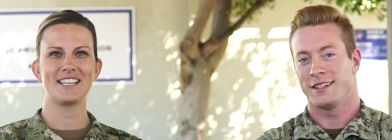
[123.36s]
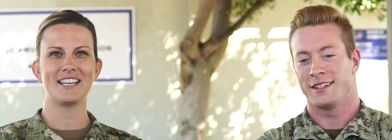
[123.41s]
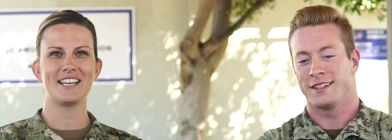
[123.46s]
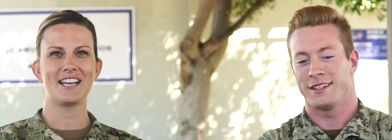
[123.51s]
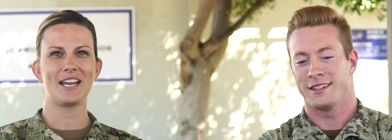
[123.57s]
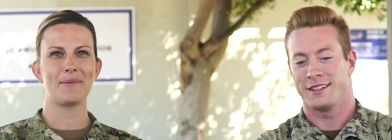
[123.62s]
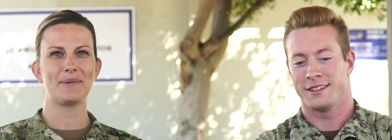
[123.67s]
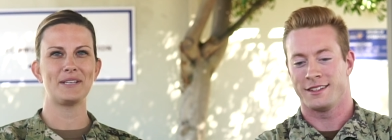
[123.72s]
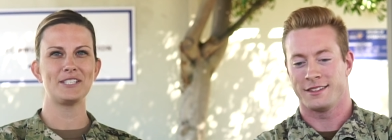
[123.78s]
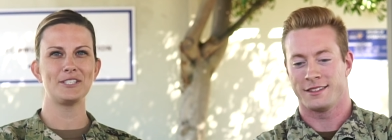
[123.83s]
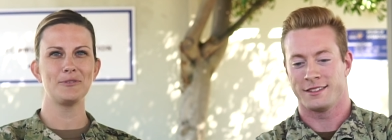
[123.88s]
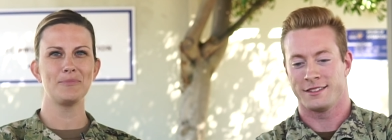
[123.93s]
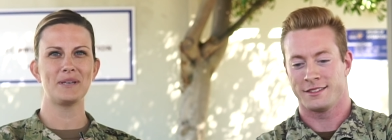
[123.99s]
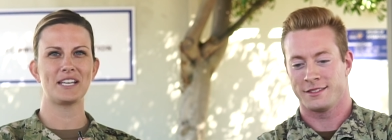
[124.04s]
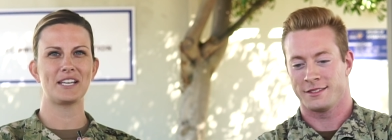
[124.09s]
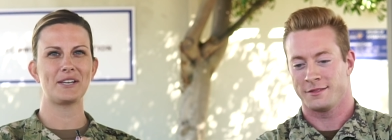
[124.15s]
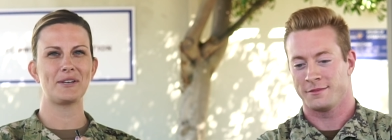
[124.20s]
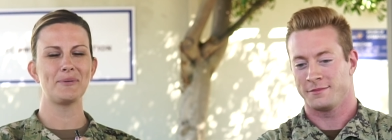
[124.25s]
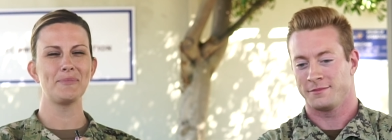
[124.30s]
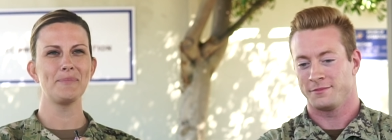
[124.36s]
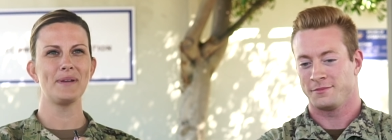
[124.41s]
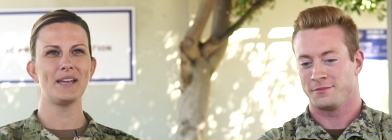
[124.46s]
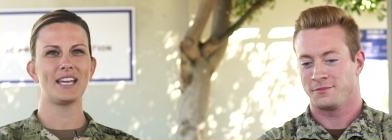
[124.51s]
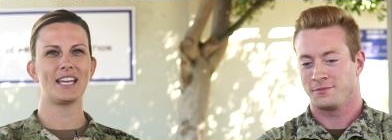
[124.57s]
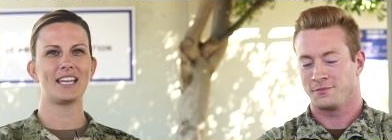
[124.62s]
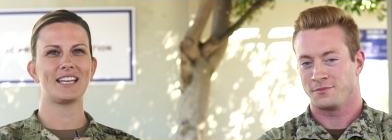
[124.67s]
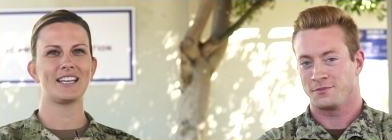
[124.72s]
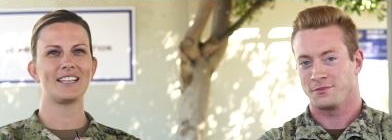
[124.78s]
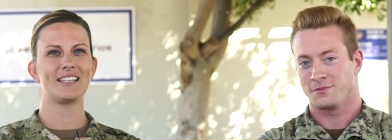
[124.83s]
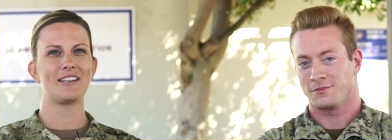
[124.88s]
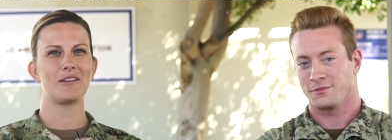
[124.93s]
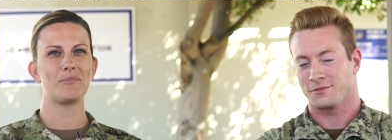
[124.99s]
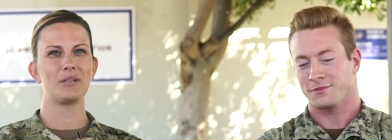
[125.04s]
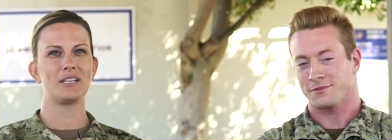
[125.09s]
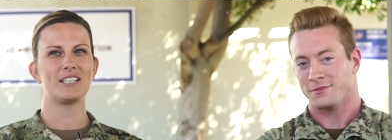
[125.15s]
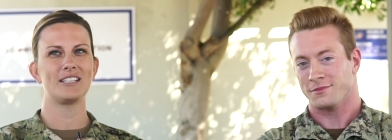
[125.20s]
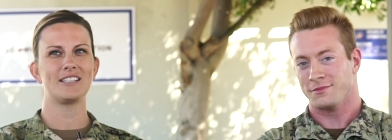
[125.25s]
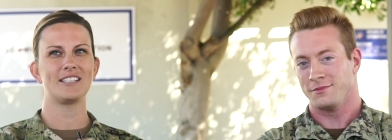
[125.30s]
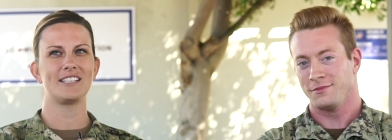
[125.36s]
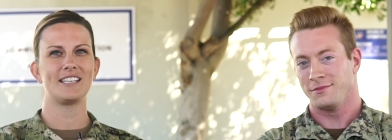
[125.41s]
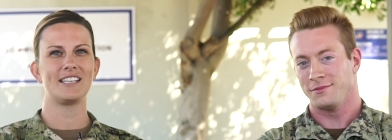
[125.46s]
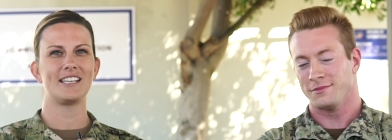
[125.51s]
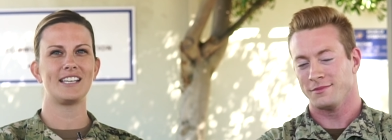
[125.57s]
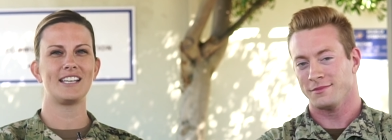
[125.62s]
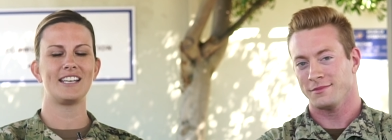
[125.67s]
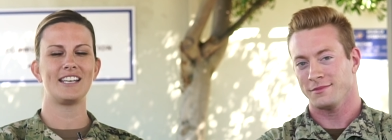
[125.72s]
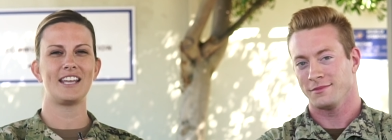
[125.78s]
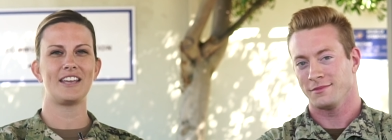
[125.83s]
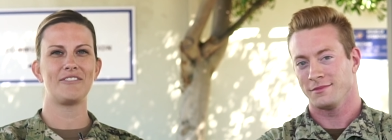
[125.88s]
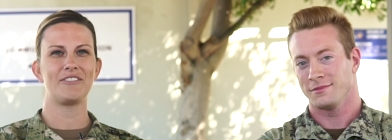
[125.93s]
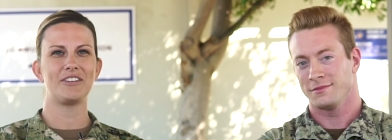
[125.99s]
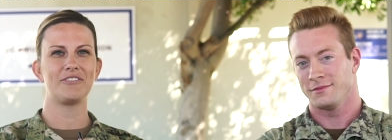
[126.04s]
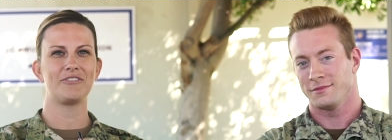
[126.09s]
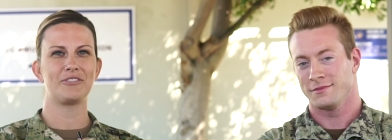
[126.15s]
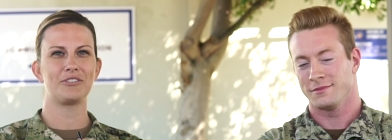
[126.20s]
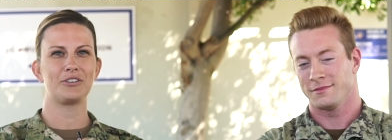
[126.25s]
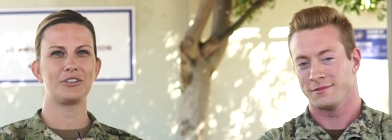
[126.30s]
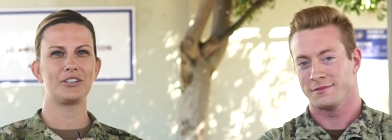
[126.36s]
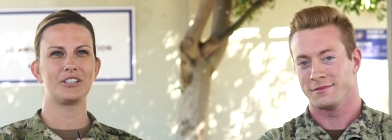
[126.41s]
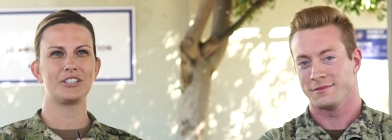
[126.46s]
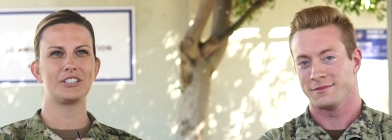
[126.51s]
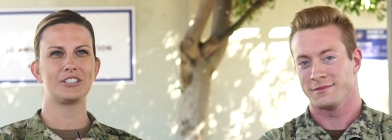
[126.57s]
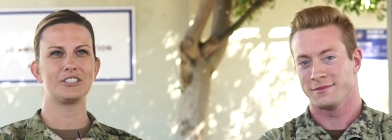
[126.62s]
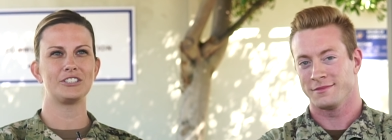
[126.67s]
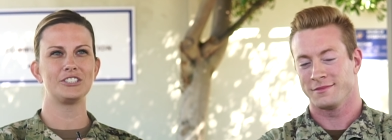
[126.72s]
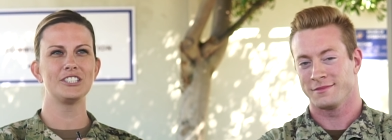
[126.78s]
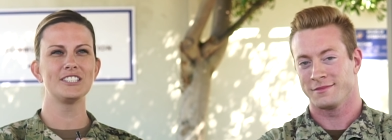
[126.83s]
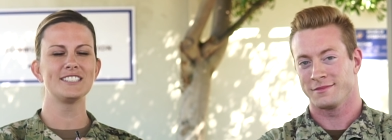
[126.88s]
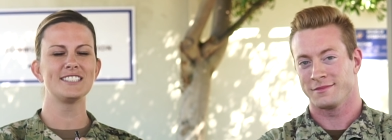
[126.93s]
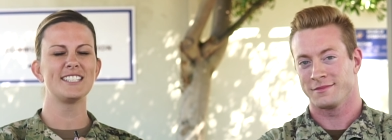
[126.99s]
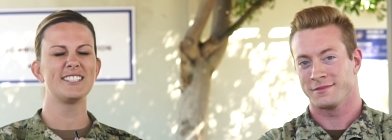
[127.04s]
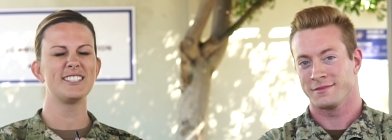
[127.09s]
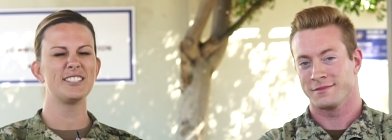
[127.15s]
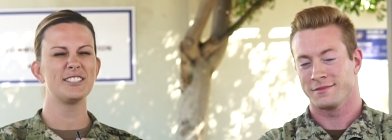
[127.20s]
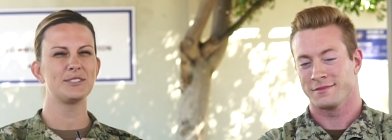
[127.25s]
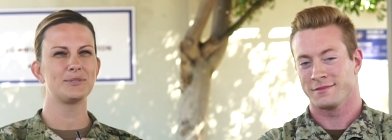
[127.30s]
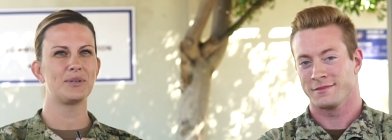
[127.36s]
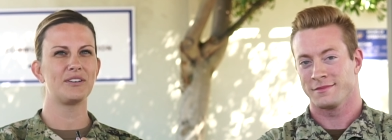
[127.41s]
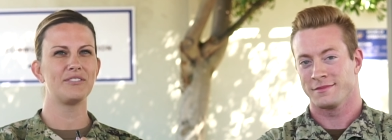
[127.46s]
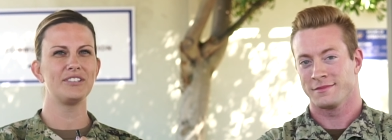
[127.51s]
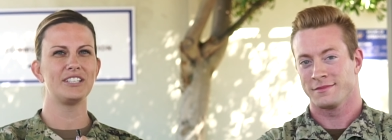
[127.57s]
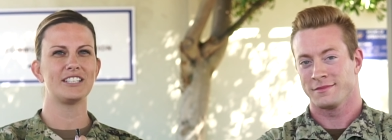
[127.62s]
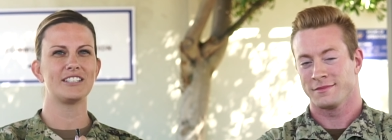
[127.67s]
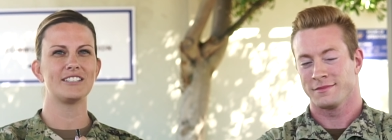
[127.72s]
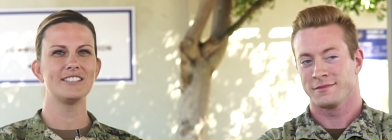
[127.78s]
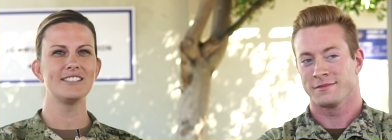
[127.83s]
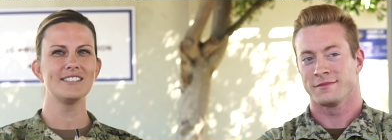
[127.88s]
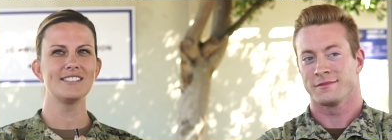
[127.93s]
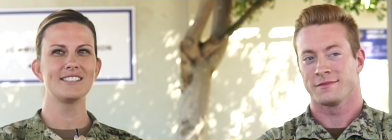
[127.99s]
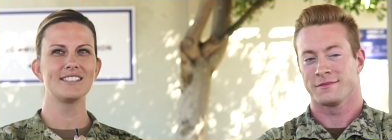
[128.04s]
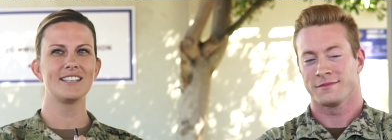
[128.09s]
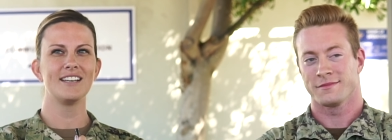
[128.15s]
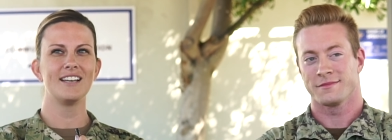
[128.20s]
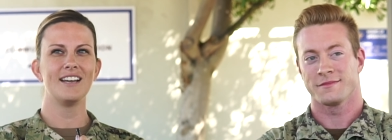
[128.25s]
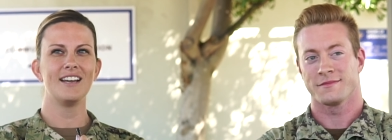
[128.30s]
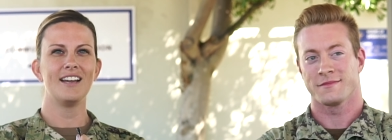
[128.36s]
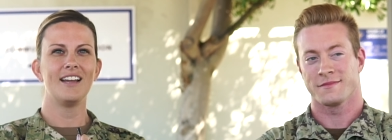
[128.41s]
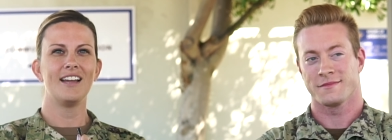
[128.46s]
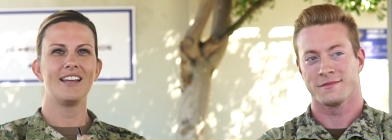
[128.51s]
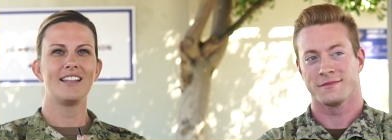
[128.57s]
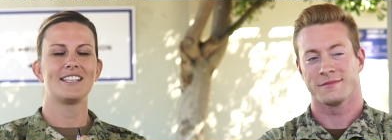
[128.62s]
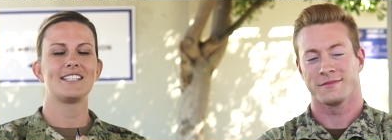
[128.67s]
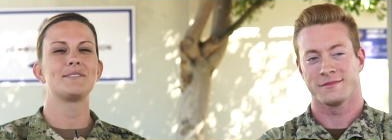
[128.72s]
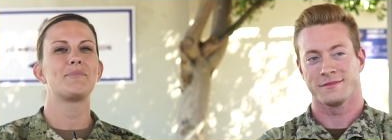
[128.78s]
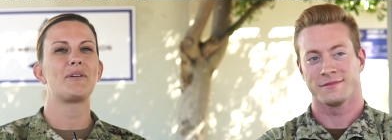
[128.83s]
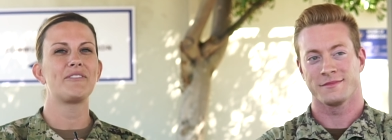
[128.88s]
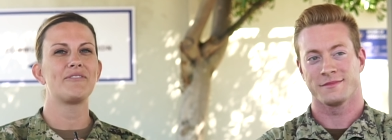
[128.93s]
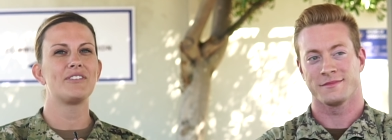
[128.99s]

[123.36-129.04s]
Speaker 1: uh, MA2 Bigum, and I've been in the Navy for just under 12 years. This is my